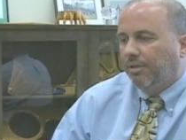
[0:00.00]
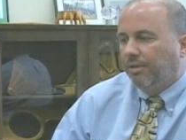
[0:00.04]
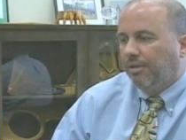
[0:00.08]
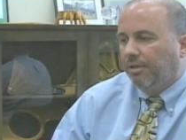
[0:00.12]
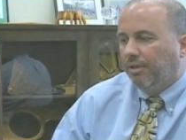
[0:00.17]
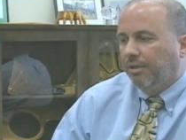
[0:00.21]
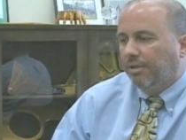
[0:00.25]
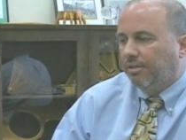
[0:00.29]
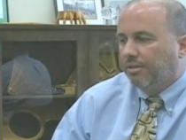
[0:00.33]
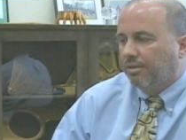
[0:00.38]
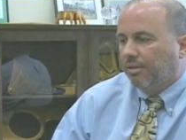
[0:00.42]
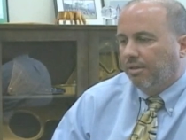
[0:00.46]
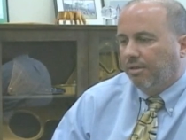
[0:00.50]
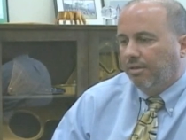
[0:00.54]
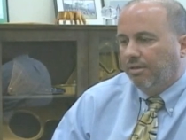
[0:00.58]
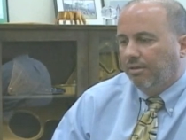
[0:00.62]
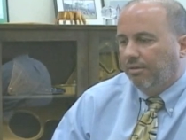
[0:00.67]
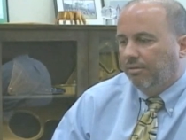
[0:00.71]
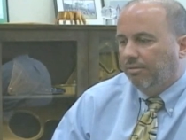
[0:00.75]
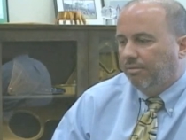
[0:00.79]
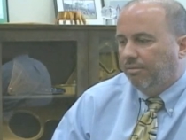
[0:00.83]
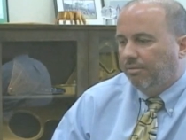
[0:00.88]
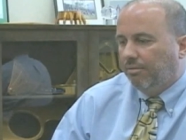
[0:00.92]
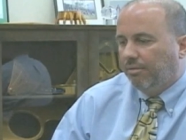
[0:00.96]
It's a
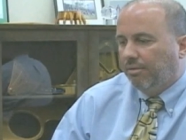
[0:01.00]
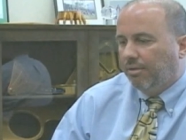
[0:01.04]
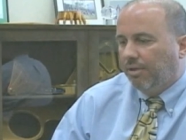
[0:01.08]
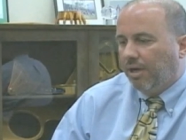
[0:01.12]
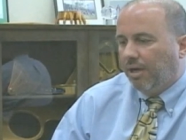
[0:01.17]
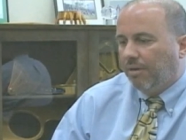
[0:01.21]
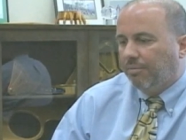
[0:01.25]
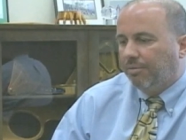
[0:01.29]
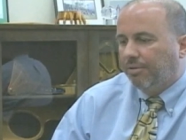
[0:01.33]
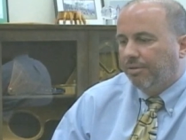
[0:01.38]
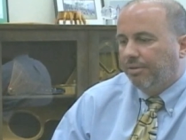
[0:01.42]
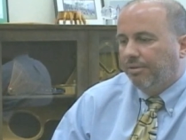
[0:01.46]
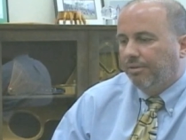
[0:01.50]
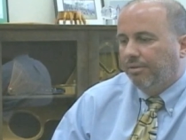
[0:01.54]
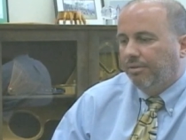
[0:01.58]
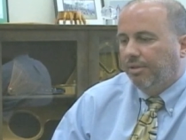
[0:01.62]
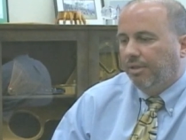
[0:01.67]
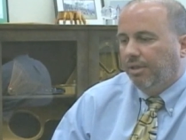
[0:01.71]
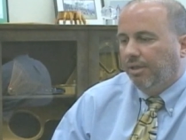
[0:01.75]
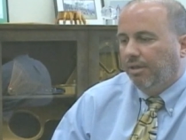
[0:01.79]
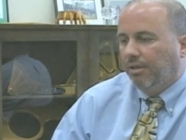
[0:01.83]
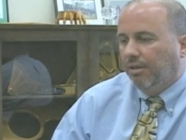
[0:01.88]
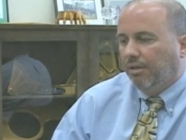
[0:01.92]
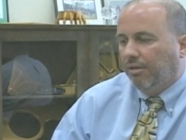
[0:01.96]
good opportunity
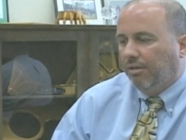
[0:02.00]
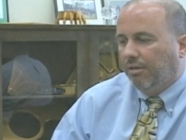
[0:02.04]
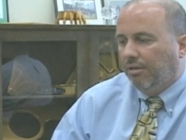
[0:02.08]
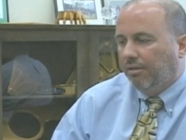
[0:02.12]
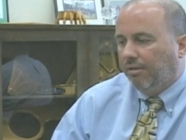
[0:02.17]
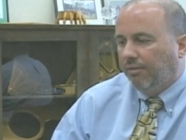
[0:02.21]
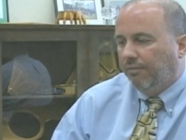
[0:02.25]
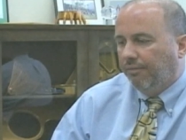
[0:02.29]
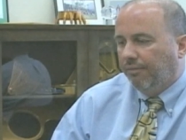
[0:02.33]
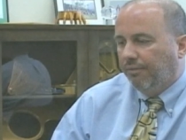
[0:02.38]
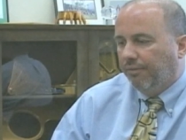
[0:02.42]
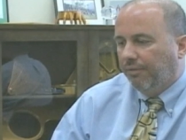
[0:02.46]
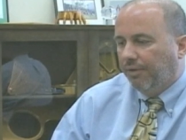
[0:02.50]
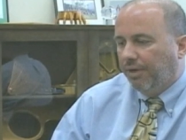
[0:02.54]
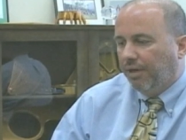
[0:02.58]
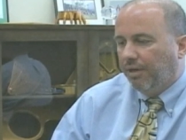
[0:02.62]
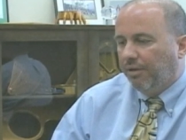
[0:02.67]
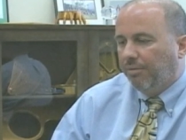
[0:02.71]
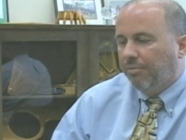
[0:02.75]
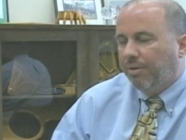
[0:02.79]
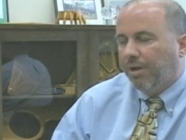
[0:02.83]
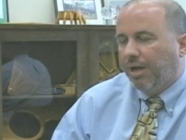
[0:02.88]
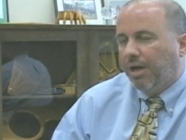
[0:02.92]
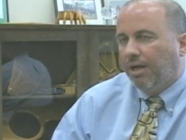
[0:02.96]
to get a
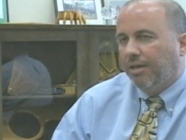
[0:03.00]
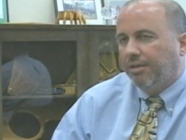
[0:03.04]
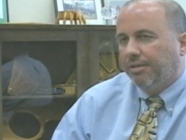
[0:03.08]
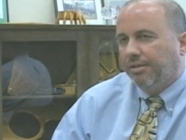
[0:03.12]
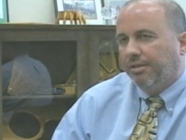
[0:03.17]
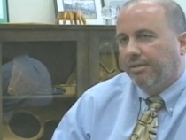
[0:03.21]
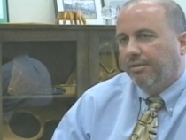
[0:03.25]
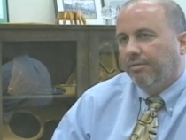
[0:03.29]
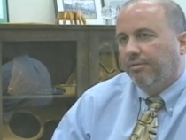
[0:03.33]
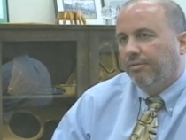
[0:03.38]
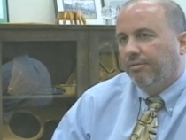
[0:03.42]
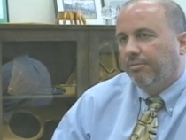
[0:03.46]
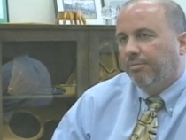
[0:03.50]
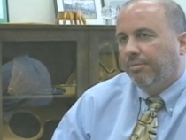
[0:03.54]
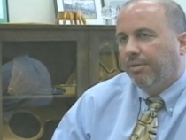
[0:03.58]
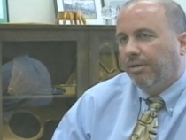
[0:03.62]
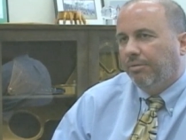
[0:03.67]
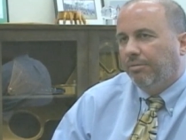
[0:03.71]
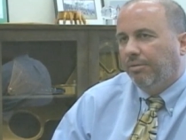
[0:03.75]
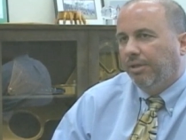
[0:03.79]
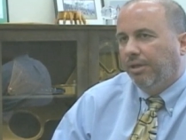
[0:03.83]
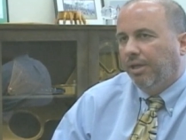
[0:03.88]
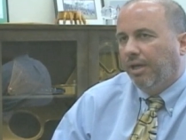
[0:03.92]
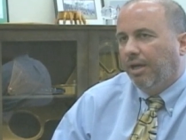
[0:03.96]
very positive
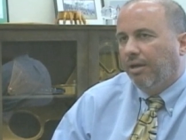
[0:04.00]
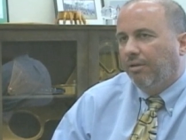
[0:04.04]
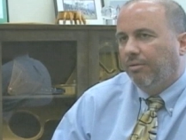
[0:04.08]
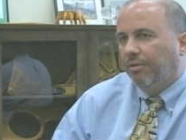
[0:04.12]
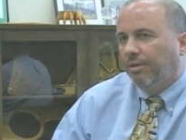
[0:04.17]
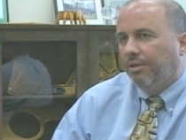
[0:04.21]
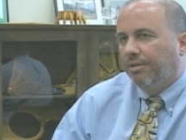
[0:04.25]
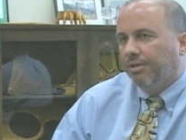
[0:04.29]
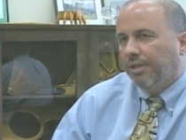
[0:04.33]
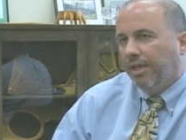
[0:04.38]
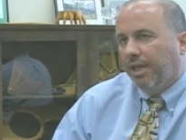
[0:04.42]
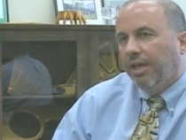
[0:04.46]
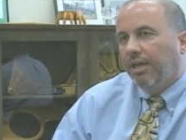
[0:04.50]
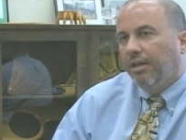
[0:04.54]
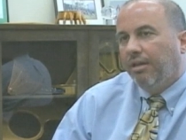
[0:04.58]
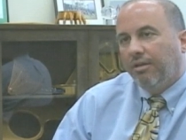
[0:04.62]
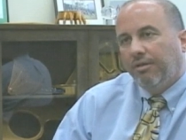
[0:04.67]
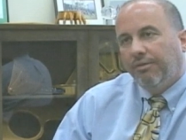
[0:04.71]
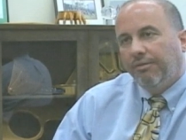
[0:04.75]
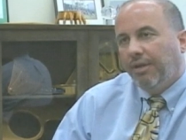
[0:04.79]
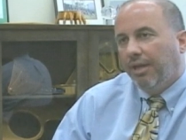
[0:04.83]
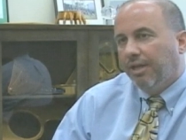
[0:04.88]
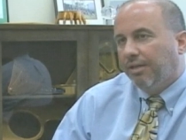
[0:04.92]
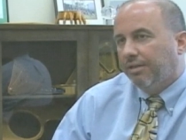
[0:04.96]
public outreach, and
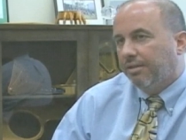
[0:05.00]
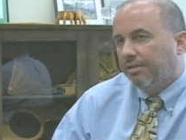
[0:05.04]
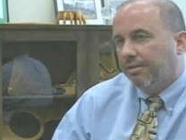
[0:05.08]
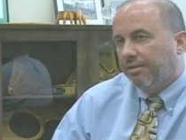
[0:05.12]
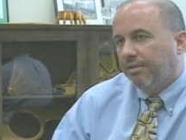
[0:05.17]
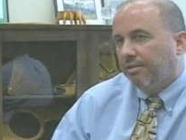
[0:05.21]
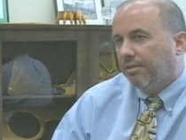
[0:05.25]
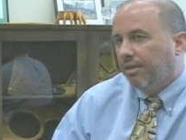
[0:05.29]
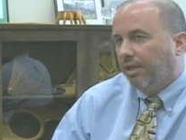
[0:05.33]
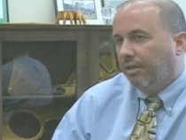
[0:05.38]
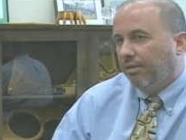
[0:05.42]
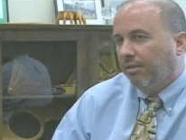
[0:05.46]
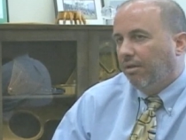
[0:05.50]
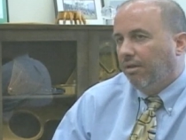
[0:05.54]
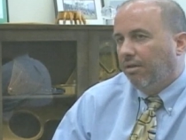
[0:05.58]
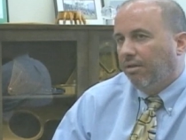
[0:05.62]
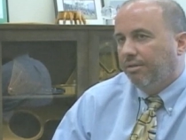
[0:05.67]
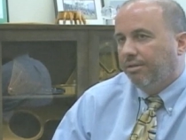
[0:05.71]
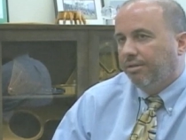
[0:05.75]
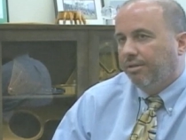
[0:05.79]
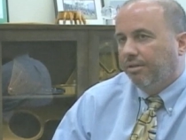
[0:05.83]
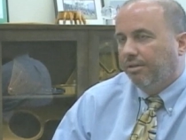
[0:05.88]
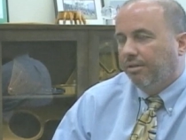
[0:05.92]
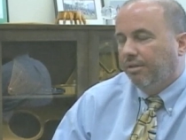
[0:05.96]
it advances this
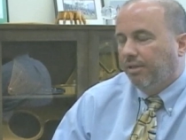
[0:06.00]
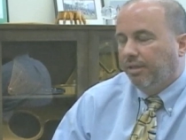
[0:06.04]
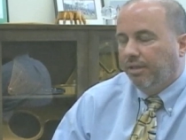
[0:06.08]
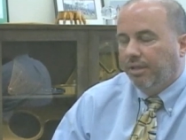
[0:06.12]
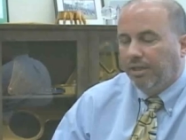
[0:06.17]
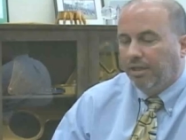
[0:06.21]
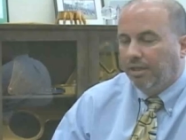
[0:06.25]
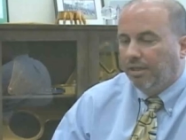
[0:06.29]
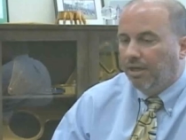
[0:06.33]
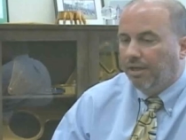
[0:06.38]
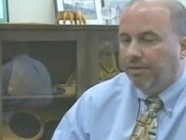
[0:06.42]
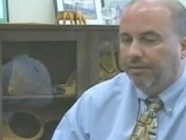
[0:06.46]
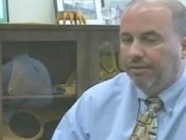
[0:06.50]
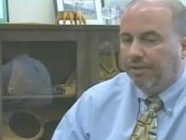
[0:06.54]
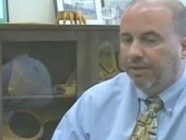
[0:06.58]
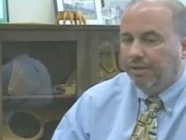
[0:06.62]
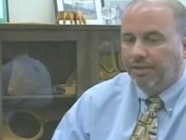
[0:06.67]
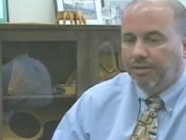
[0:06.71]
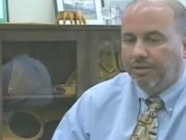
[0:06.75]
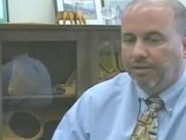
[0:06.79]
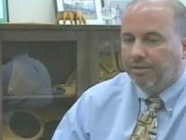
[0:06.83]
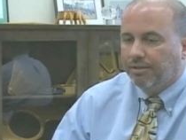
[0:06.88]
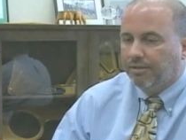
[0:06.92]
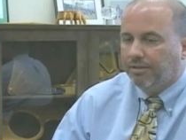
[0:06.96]
technology that, again, I
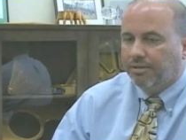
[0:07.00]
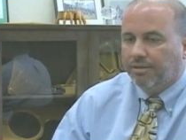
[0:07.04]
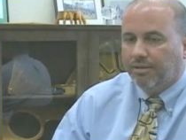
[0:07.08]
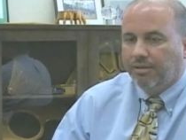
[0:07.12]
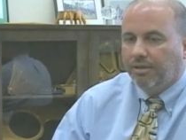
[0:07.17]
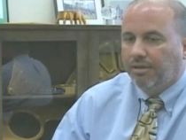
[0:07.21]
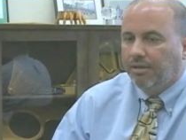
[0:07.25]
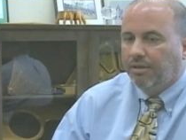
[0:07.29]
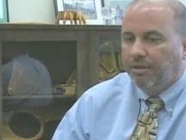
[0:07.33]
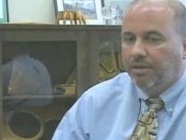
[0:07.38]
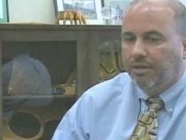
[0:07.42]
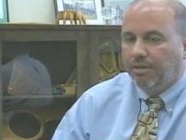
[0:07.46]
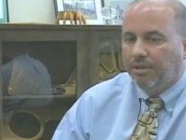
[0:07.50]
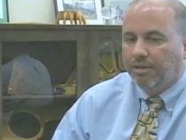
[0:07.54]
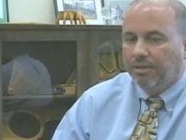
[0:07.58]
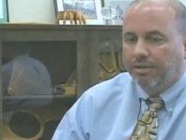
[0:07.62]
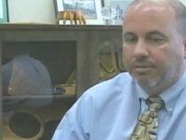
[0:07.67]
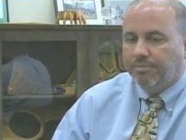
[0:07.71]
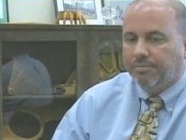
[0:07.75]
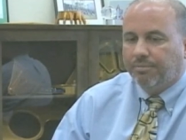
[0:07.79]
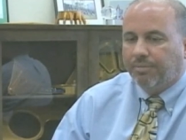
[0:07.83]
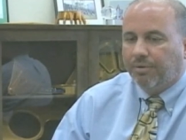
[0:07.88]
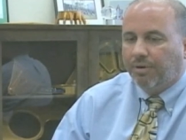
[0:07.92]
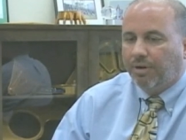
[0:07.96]
think is
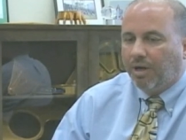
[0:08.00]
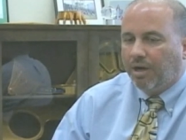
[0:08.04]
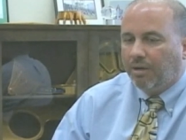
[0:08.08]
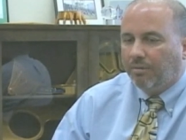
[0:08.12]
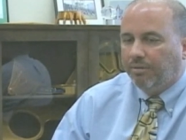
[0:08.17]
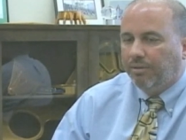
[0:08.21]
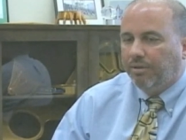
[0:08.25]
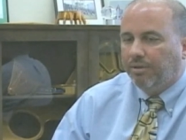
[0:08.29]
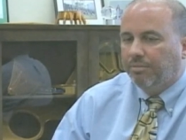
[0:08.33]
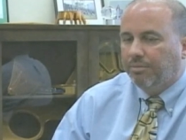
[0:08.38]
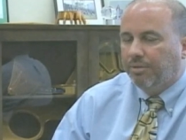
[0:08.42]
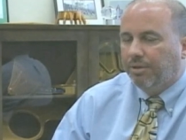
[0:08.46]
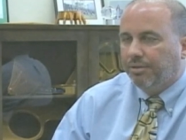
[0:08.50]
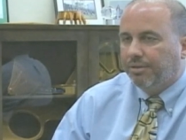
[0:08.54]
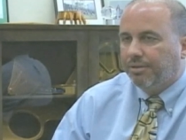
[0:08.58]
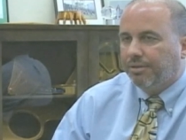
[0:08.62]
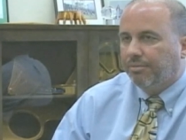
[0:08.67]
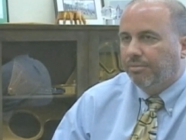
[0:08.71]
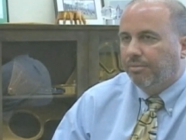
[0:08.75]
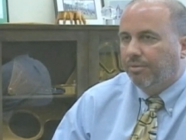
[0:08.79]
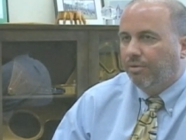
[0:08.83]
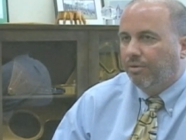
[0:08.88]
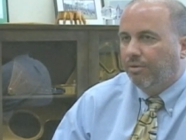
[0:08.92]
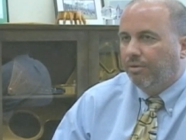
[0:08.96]
probably the most
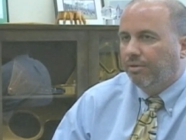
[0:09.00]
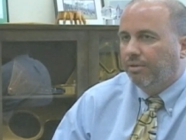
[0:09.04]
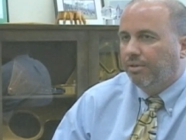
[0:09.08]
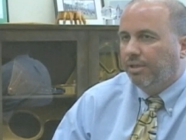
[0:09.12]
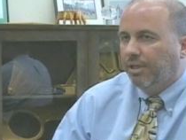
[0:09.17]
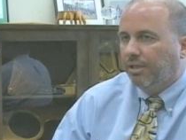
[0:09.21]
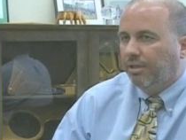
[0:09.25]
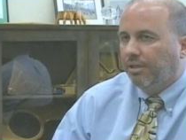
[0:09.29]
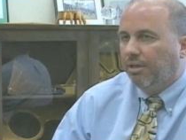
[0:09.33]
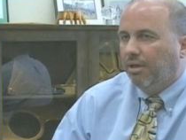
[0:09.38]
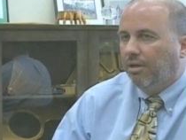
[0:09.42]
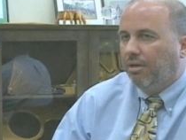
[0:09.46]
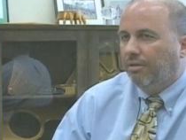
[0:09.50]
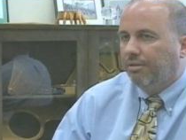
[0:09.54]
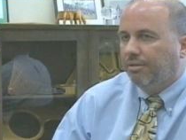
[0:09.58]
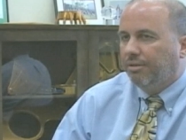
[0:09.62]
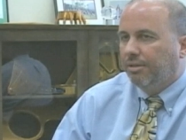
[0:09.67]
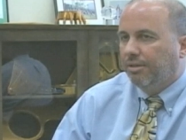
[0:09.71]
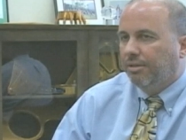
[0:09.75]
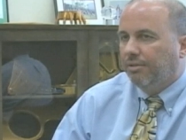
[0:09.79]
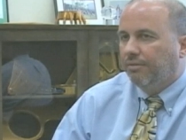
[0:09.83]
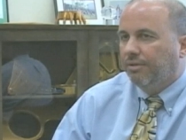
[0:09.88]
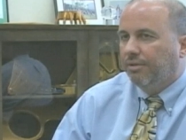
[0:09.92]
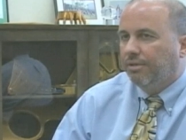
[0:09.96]
important
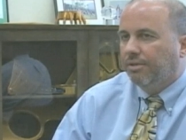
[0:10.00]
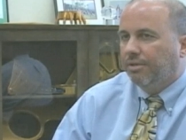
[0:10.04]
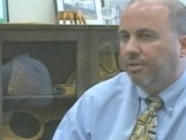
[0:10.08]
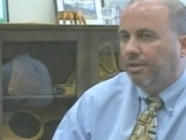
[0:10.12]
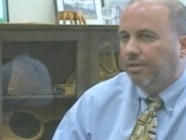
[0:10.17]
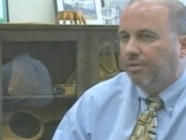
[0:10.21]
technology of this